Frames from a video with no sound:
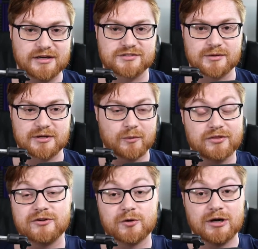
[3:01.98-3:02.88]
something,
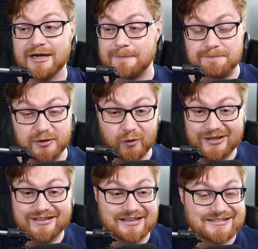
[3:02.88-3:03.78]
whether you're
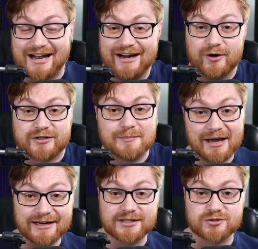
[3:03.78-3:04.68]
building an entire
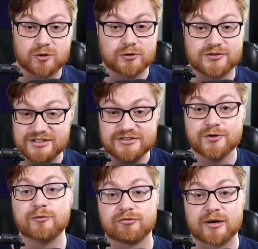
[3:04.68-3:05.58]
command and control or
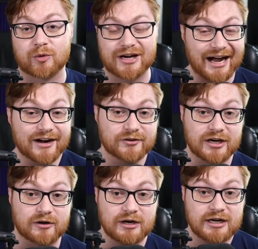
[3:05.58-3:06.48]
C2 framework, I don't
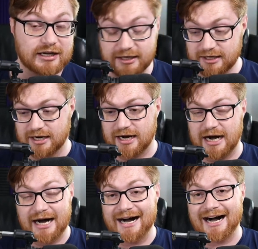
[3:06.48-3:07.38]
know.
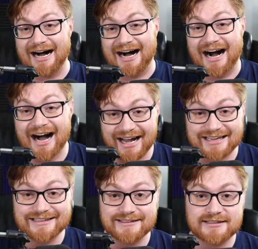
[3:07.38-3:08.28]

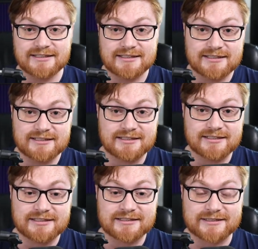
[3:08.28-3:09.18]
I
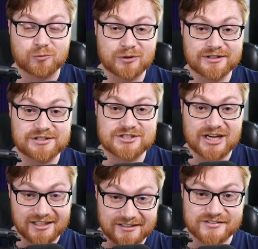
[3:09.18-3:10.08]
get really
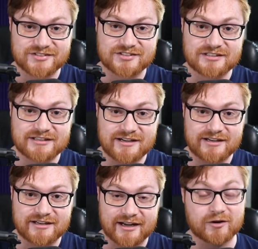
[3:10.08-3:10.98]
jealous.
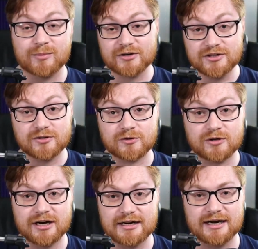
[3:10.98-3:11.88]
I don't know about you.
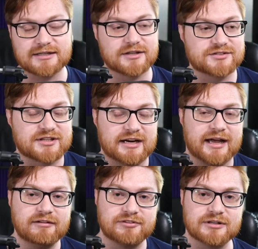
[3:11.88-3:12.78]
I just kind of
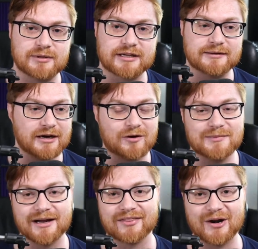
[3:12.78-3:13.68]
envy, like, oh
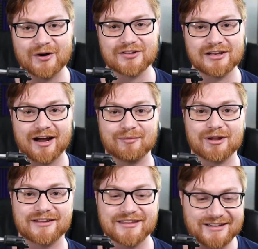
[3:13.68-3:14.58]
man, they're in the
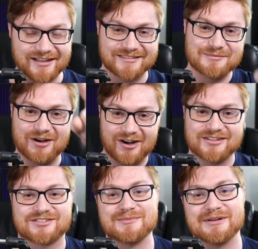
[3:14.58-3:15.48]
limelight. They got the
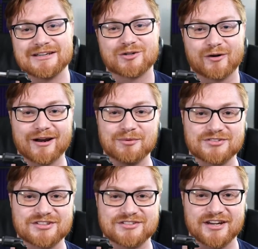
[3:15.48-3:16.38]
awesome, incredible
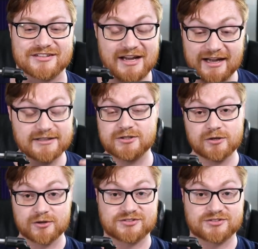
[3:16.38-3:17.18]
success. And kudos to